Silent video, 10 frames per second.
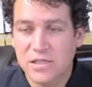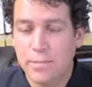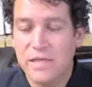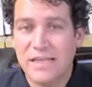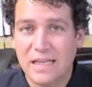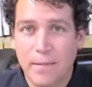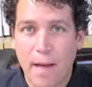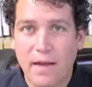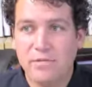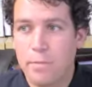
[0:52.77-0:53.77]
Some of these
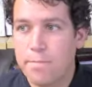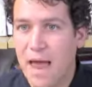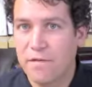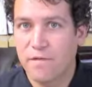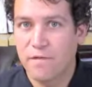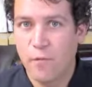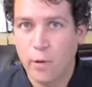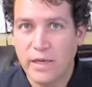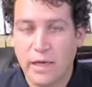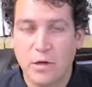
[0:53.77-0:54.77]
antibiotics have been banned for
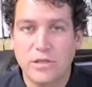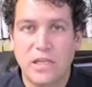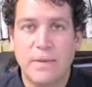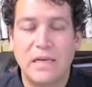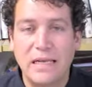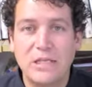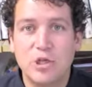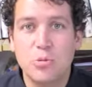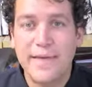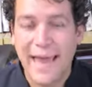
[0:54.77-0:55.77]
40 years and they've been linked
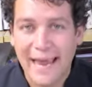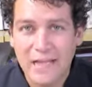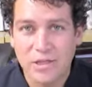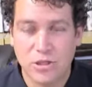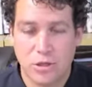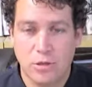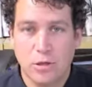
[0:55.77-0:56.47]
to cancer.